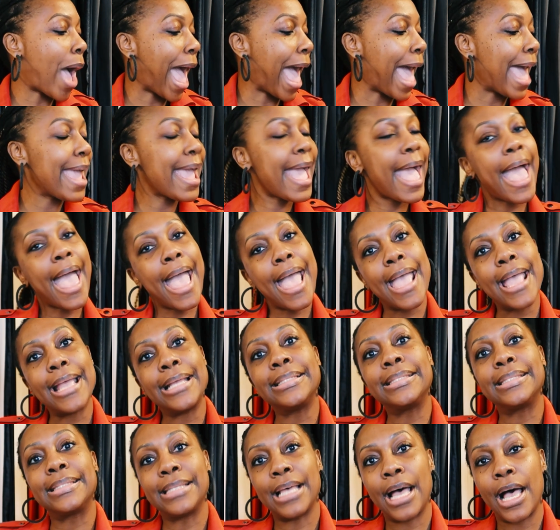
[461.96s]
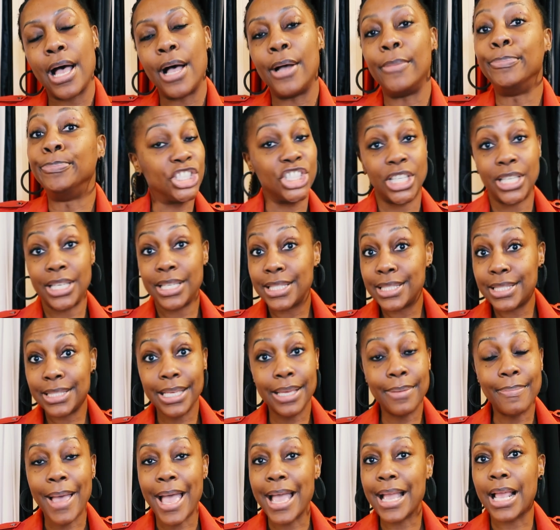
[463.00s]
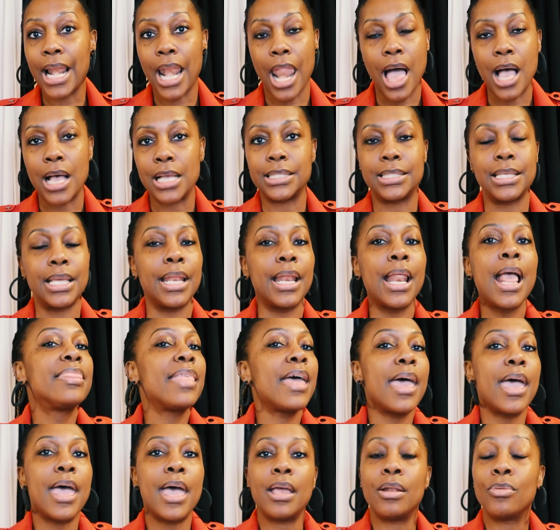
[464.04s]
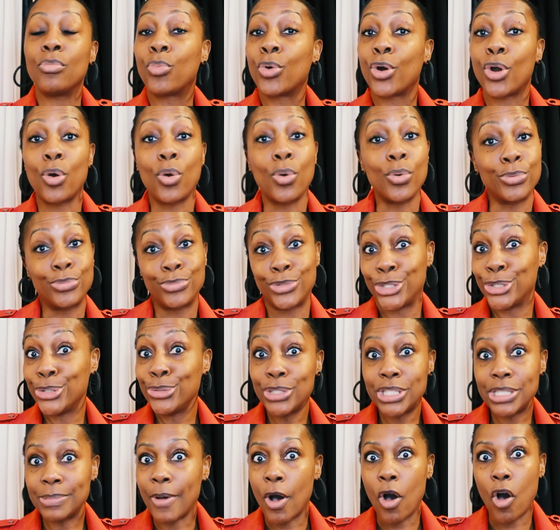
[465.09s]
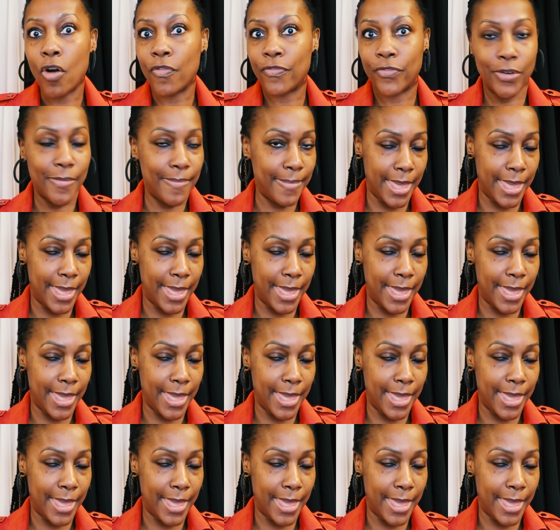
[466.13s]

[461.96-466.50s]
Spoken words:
I had some jeans in my closet that were too small for